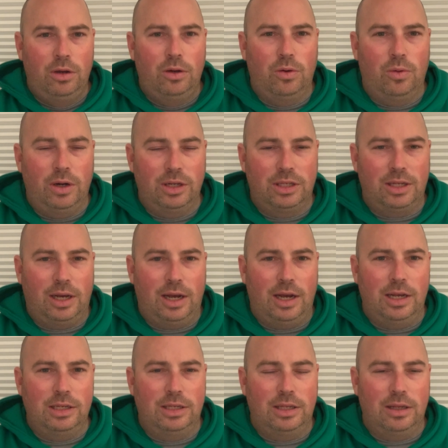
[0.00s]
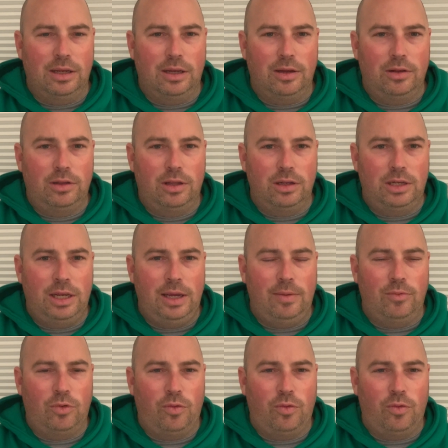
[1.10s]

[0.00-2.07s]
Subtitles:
criticize the team's